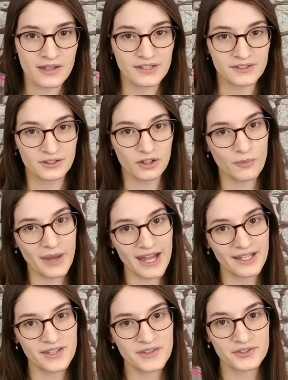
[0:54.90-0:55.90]
It's a little
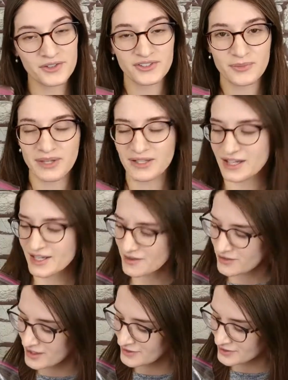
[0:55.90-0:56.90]
baggie that looks a bit
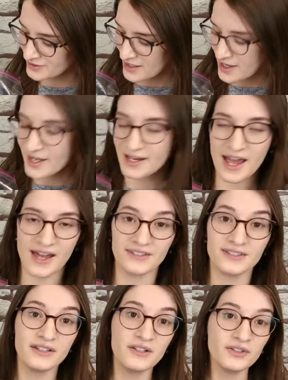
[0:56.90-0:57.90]
like this and has
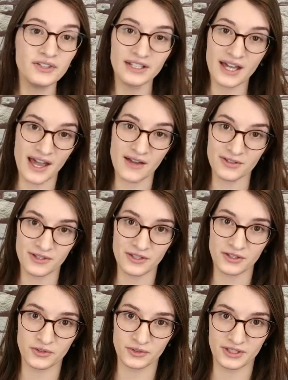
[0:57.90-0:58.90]
nearly
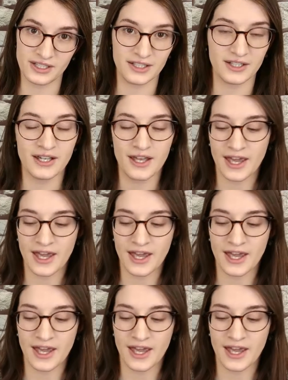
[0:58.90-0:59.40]
everything you'll need,